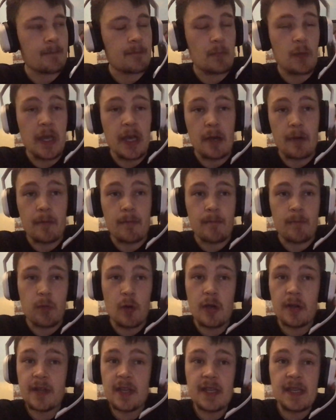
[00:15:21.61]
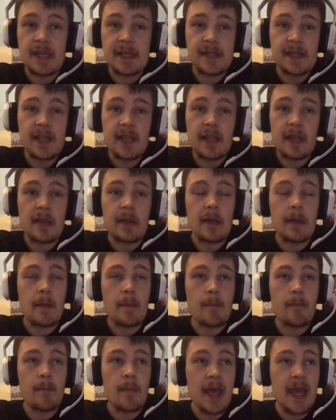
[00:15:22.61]
Well, what can you say?
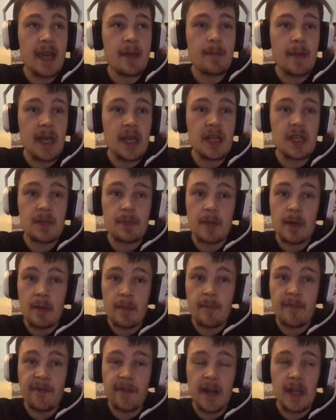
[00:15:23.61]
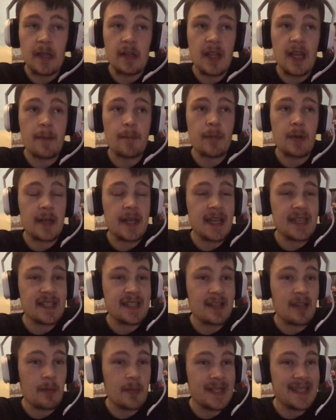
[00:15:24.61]
Man management and Frank Lampard has
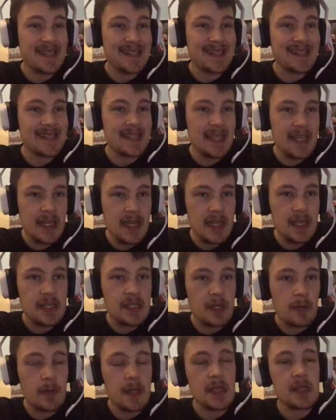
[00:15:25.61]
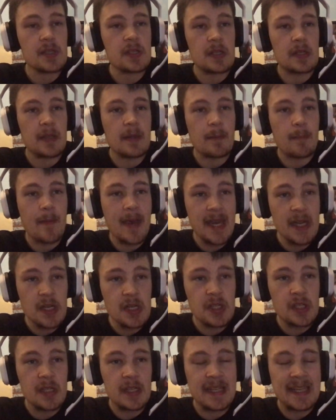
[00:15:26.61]
to come into serious question. That
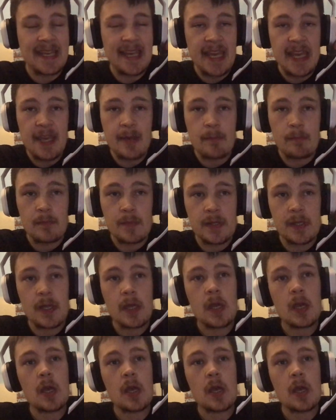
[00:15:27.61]
managing games,